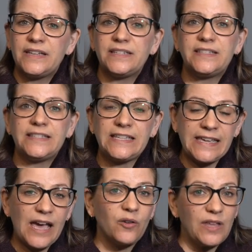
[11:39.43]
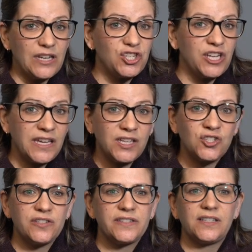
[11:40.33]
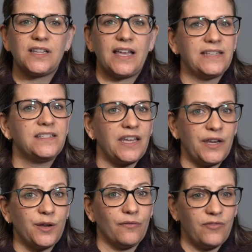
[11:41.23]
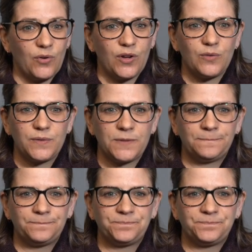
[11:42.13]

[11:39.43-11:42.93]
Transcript: to see how that changes the lines in your photos.